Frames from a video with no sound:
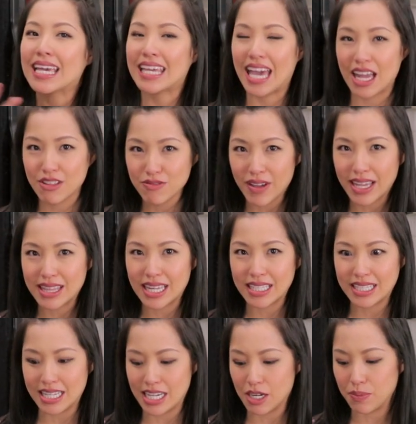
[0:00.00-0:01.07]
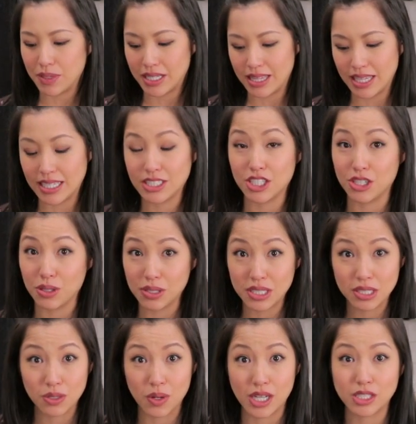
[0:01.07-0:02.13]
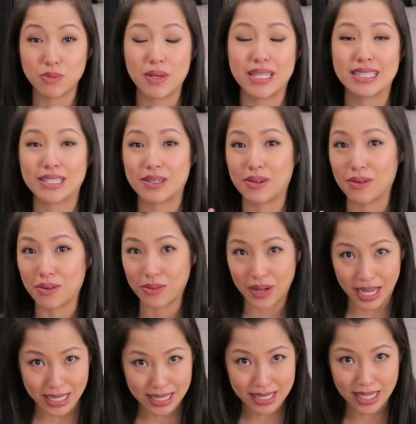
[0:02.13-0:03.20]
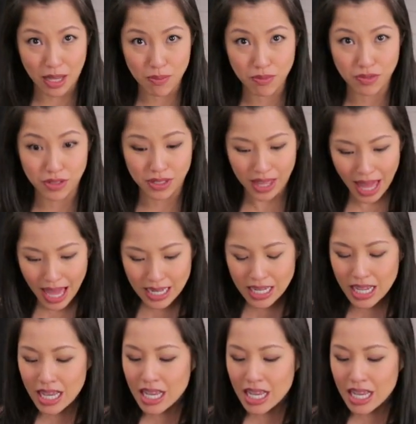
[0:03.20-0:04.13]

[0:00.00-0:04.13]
Can't find that here, but I think chayote squash makes a great sub for that.